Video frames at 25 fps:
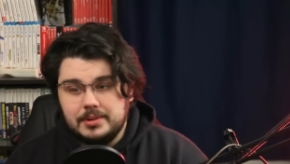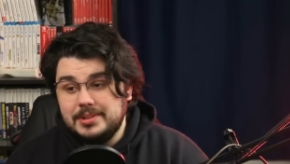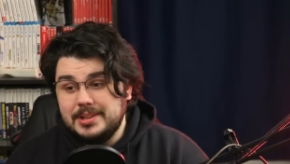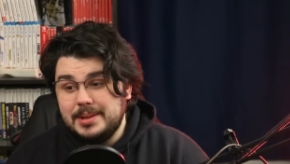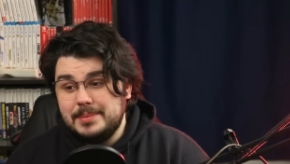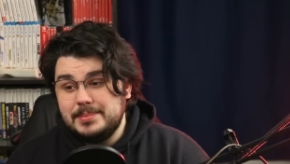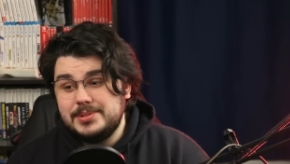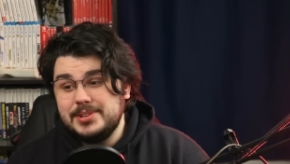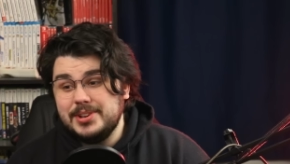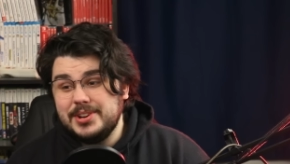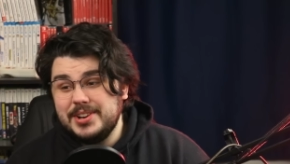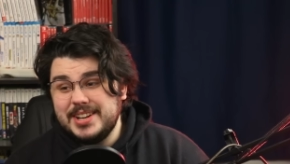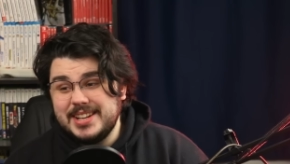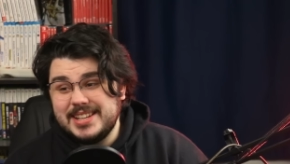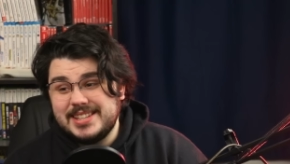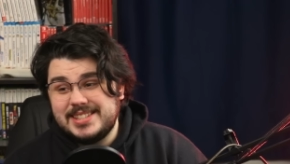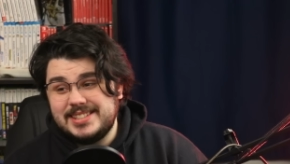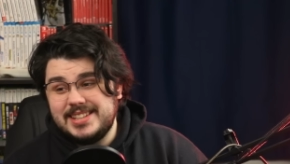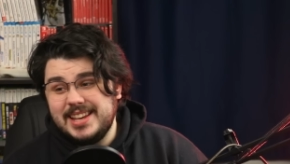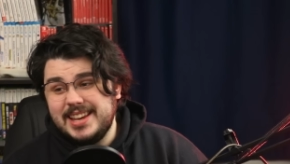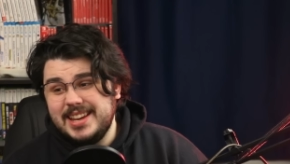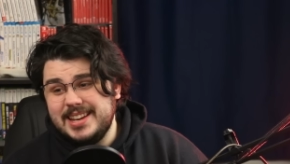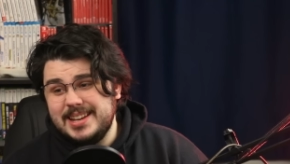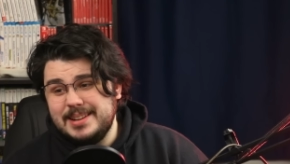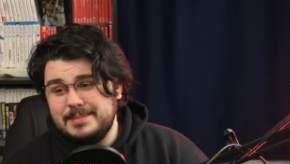Well, I'm sorry to
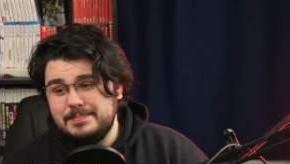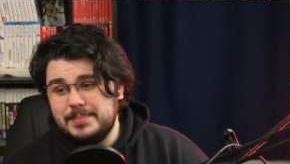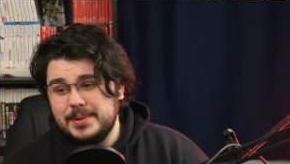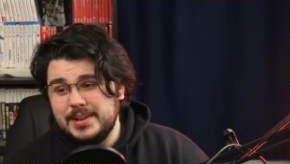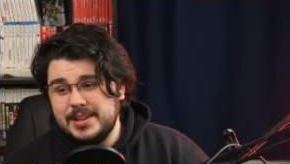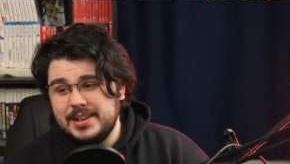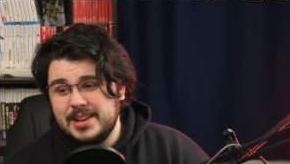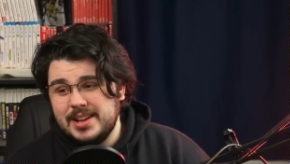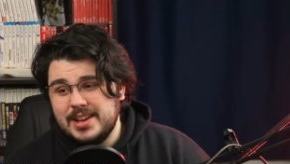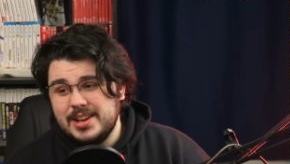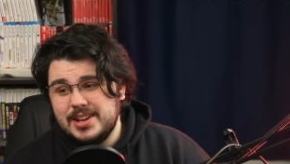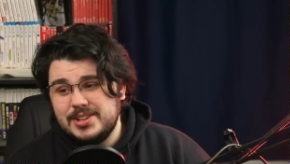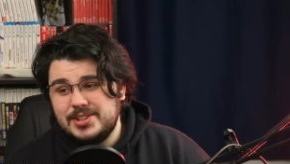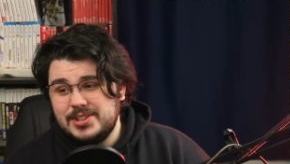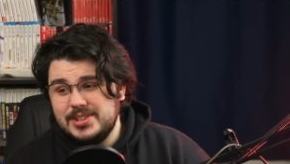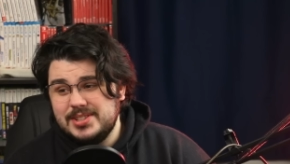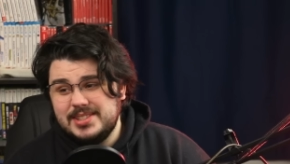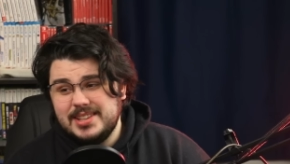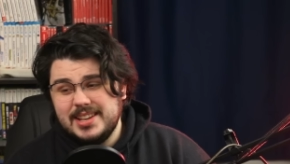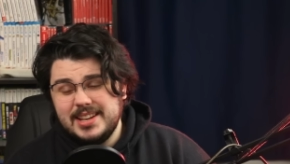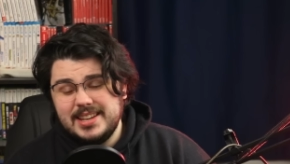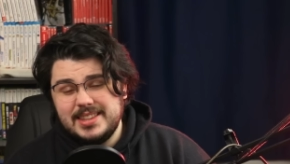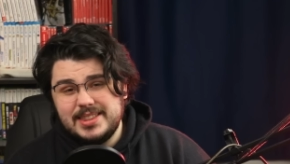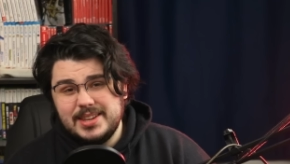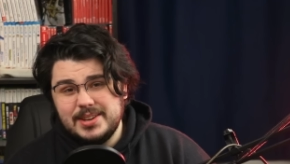say it, but
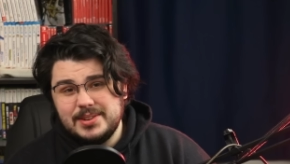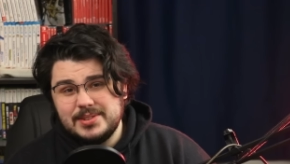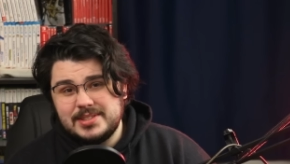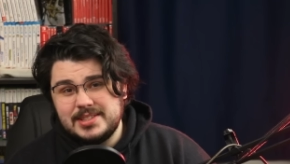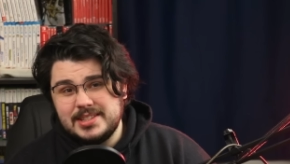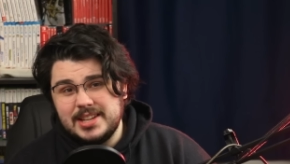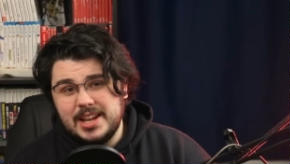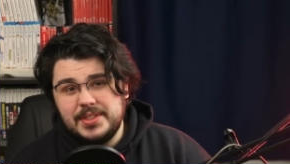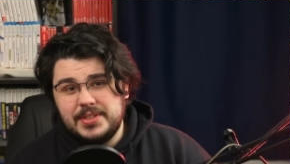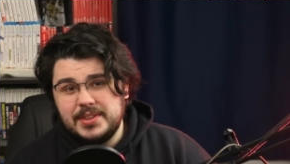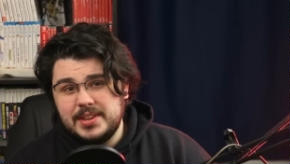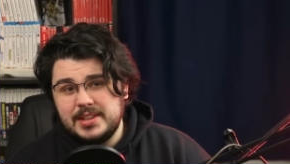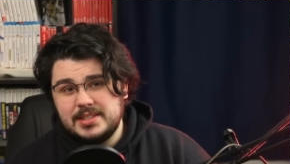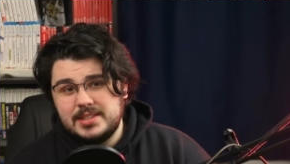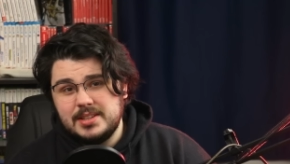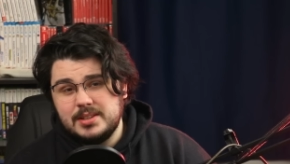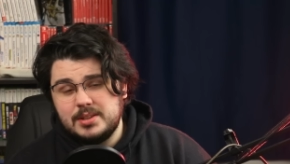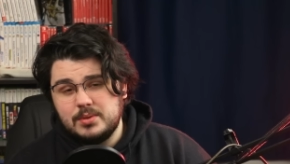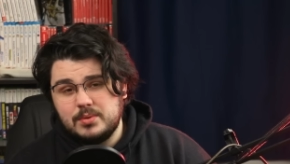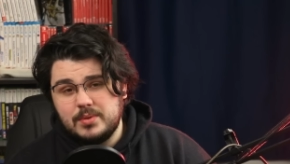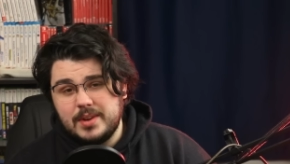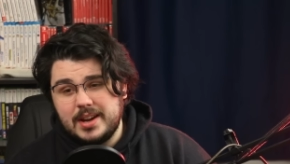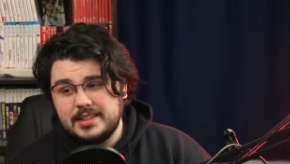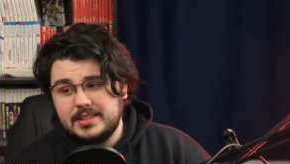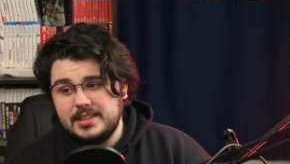just like there's nothing to
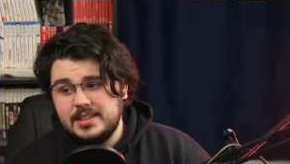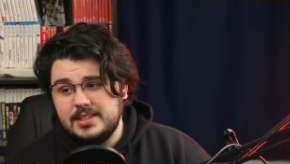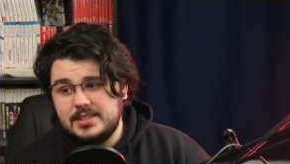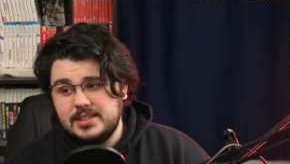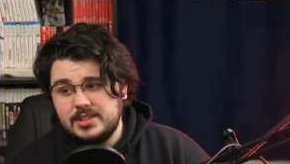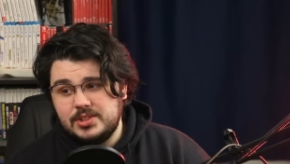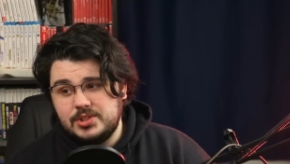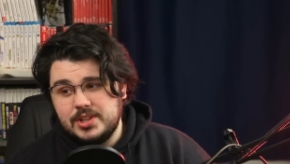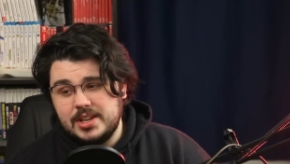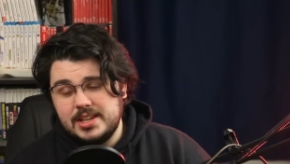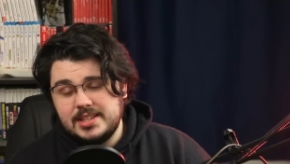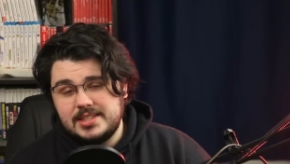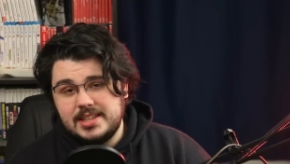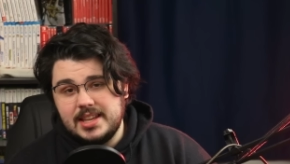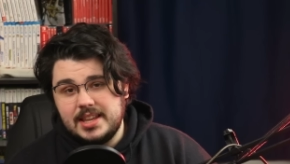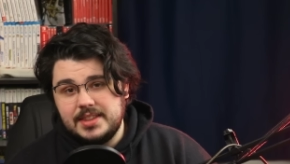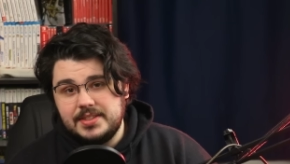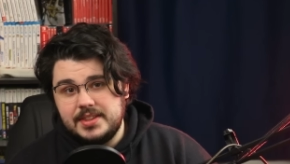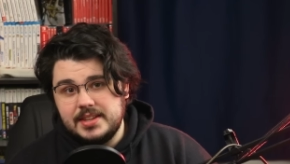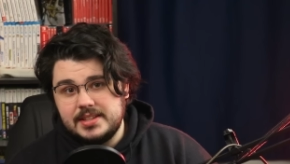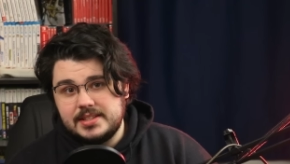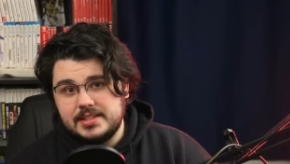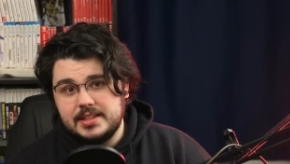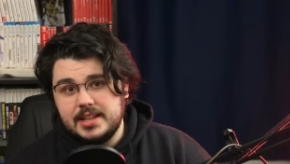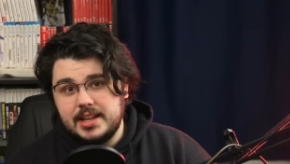directly suggest
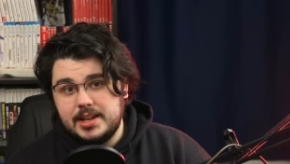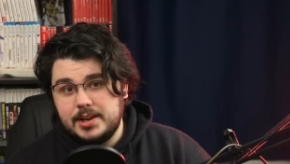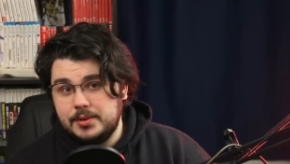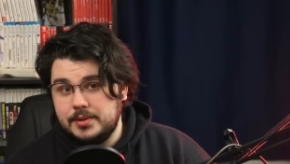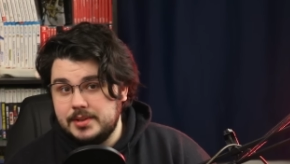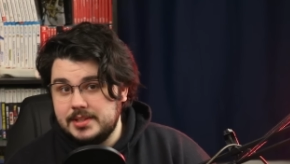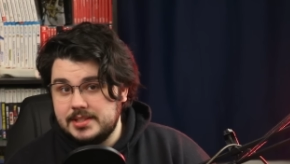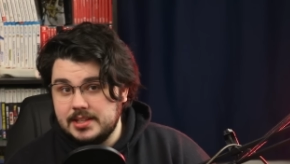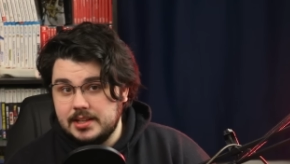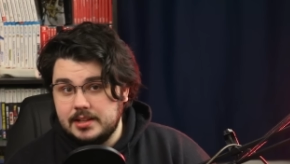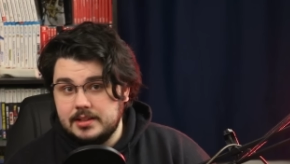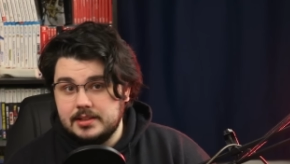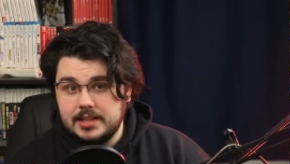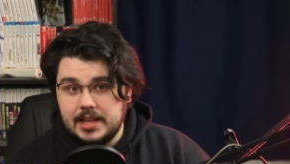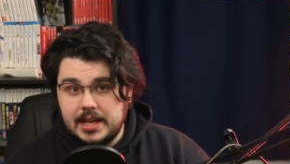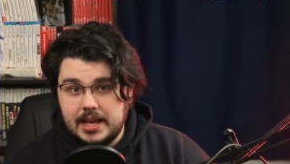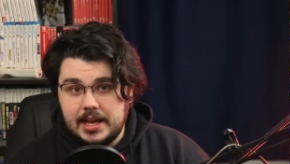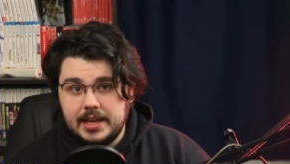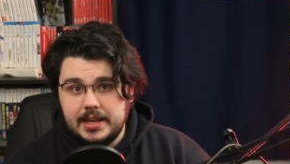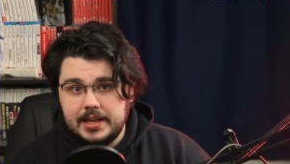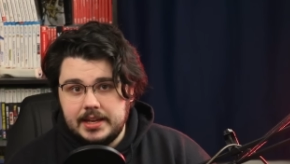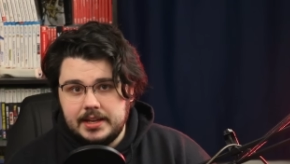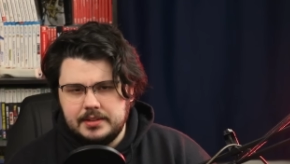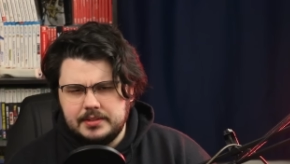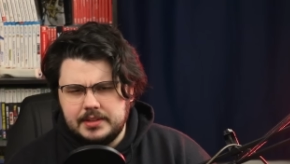that this letter is a
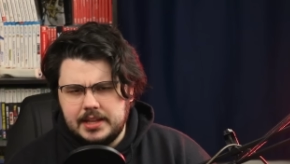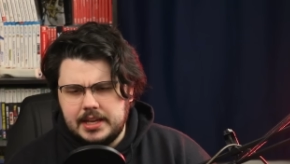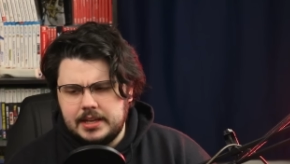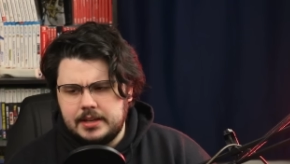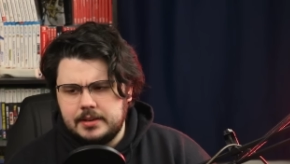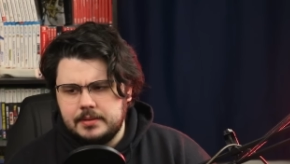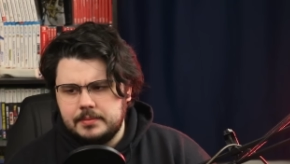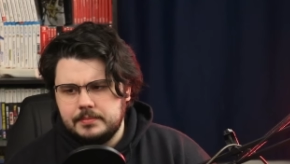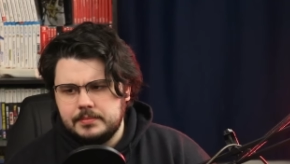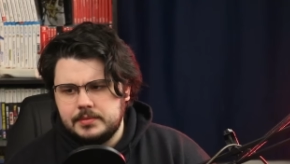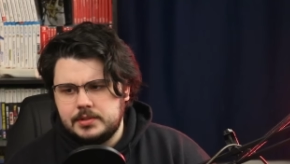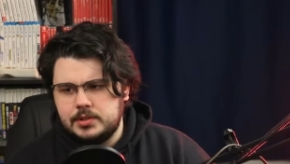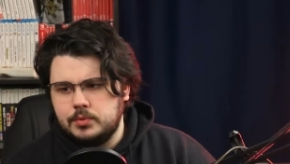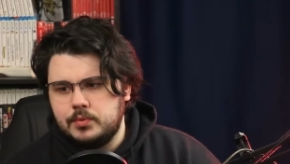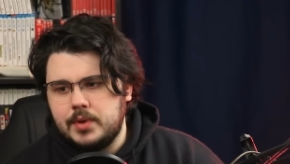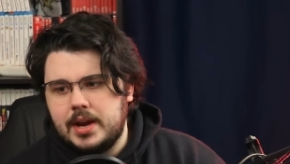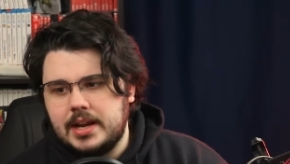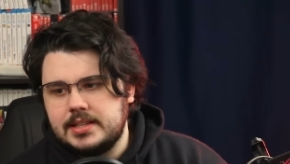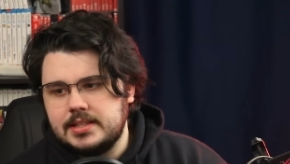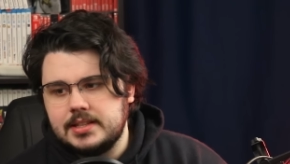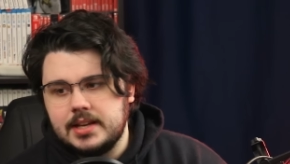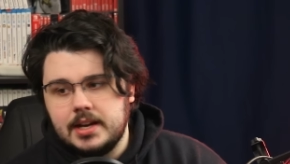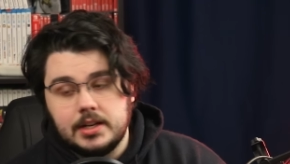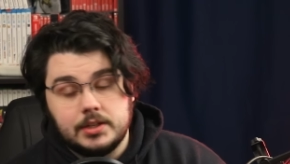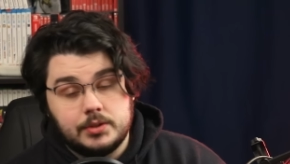lie, like
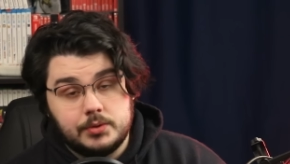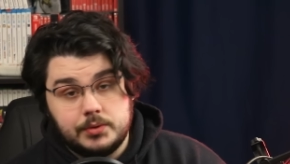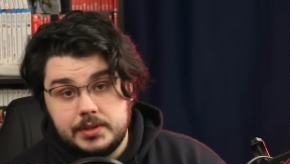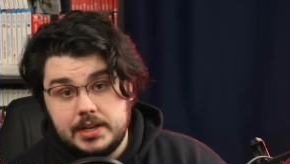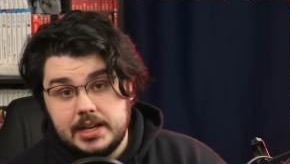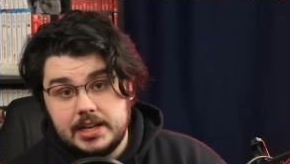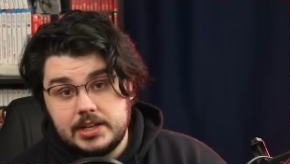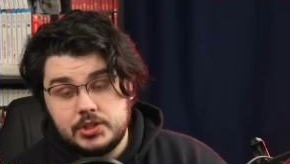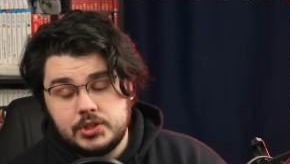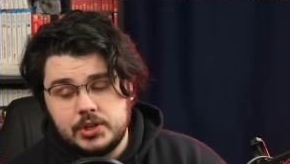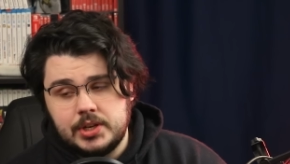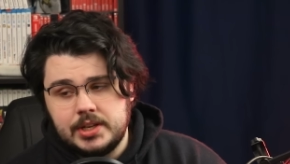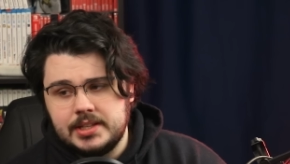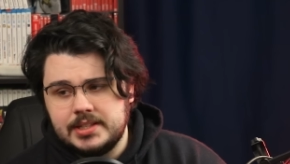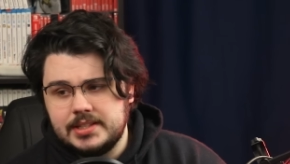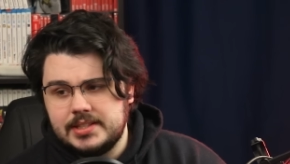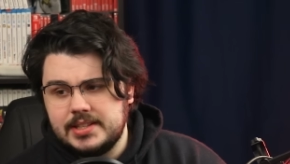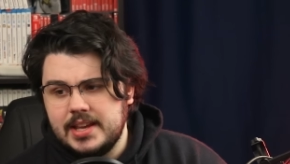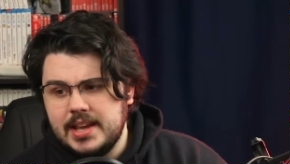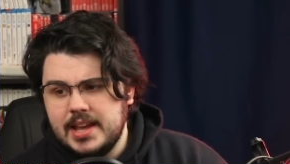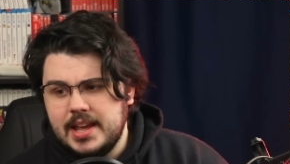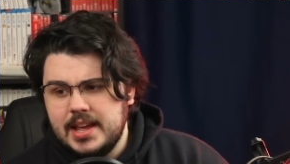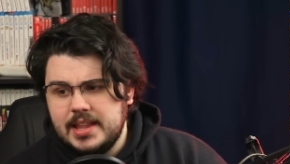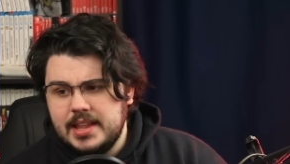direct contradictions,